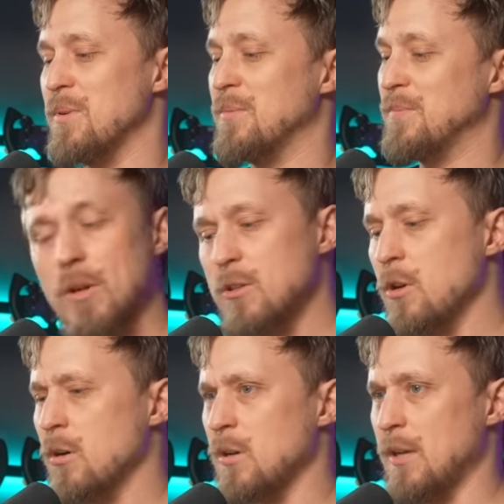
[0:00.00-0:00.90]
I'll quickly
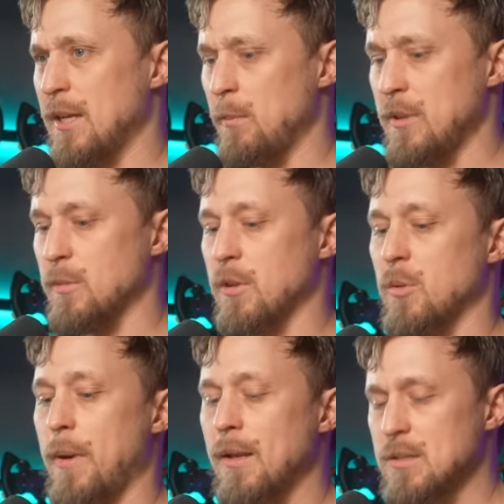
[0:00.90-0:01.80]
talk a little bit about the
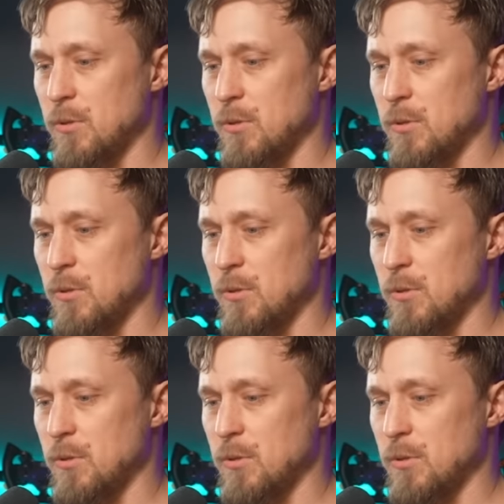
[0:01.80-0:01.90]
pedals.